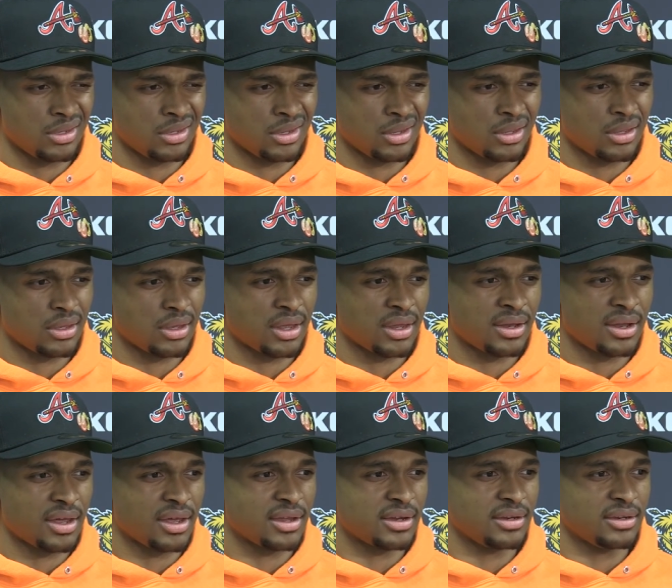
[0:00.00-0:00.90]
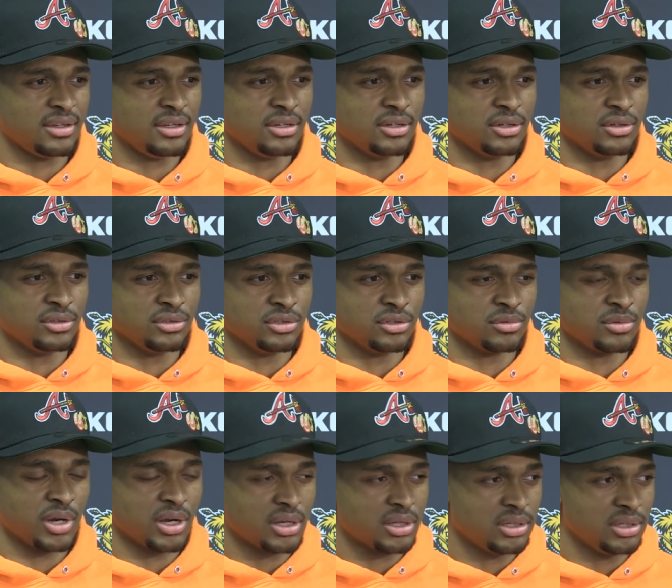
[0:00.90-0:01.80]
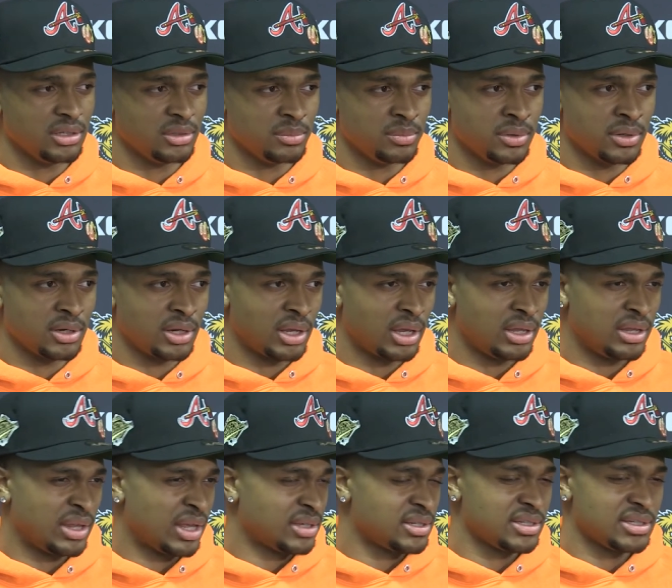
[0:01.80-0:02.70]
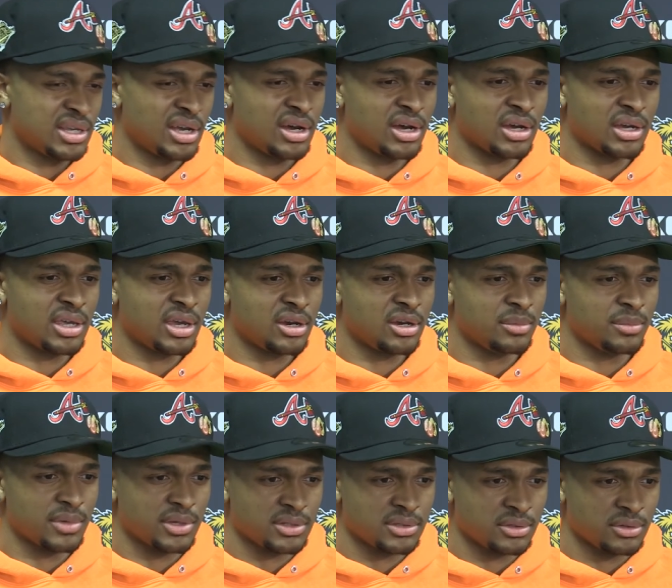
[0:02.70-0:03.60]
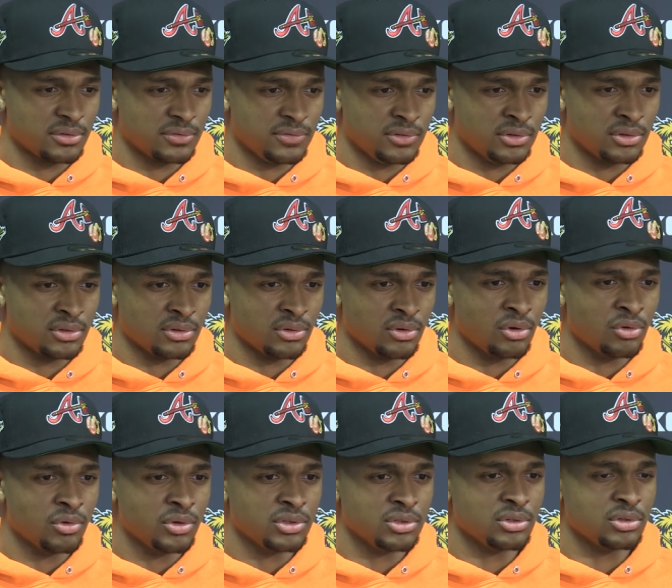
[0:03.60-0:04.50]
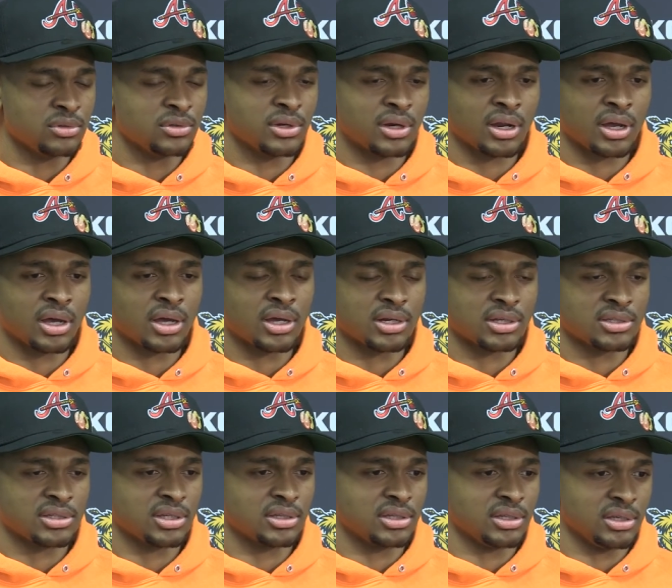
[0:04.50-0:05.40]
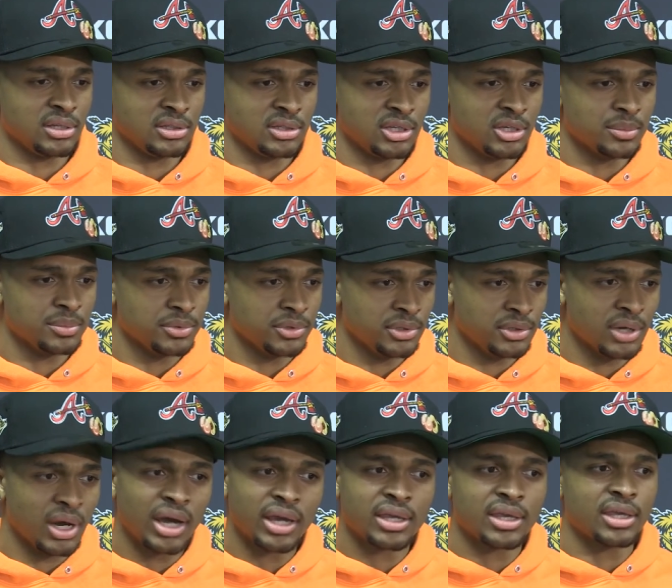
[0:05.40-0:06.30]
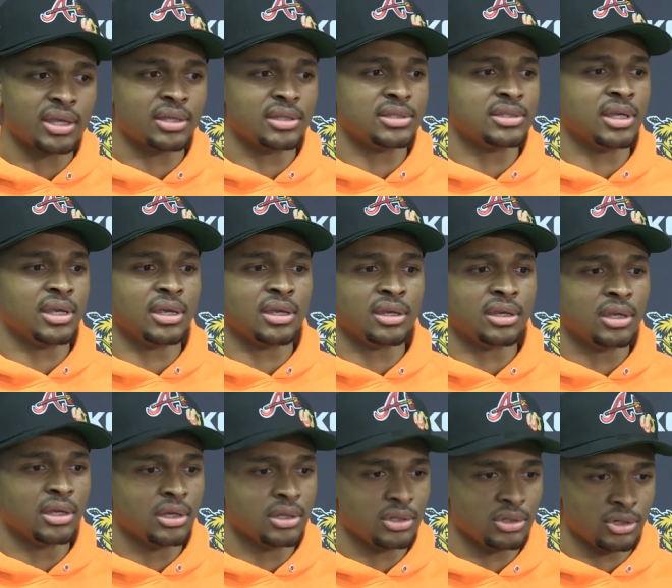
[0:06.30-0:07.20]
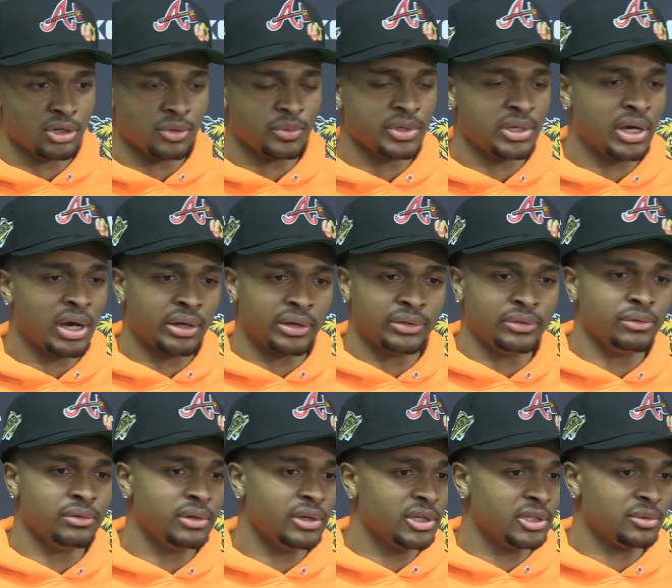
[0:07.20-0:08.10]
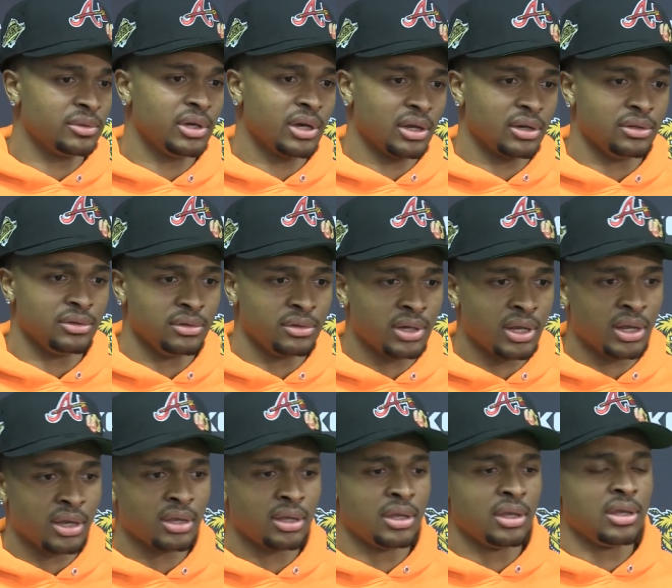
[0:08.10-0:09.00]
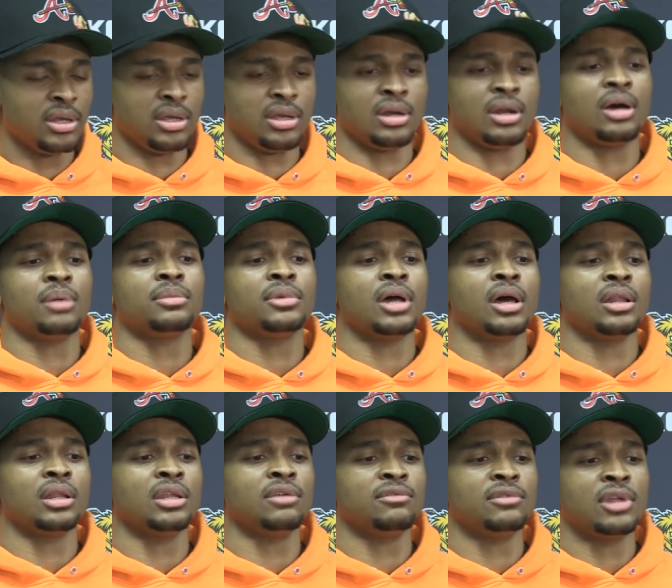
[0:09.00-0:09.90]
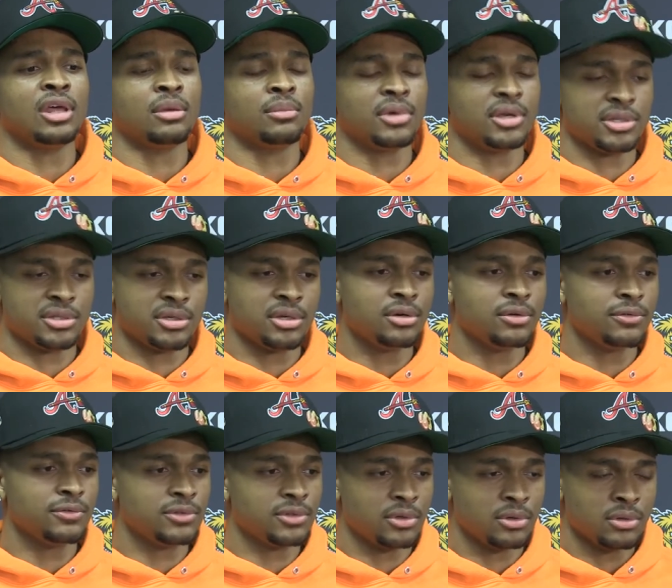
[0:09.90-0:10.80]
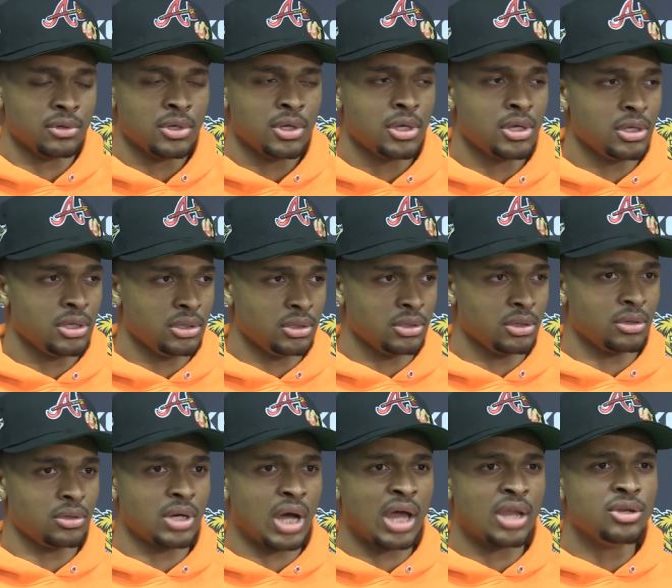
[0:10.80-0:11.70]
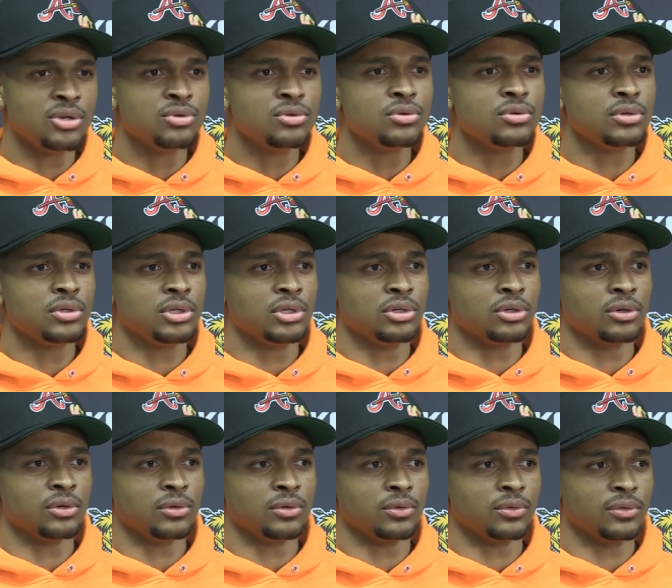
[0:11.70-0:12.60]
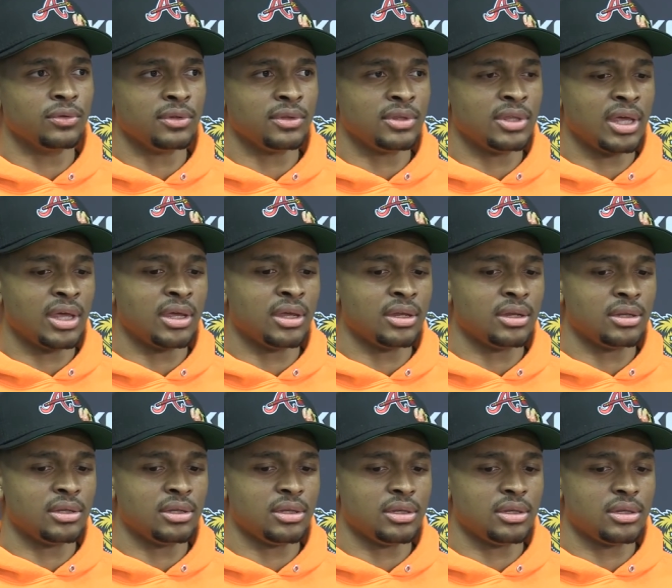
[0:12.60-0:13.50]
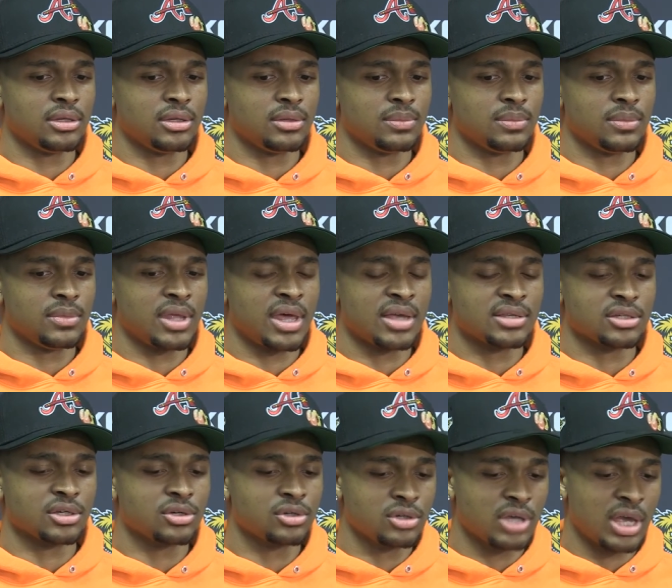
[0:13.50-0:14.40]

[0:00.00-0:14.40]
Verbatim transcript: Not directly, but that's just how I carry myself, always knowing that I got to set the example. I can't say, we got to do this, we got to do that, and I'm not living that myself. So, I knew, that as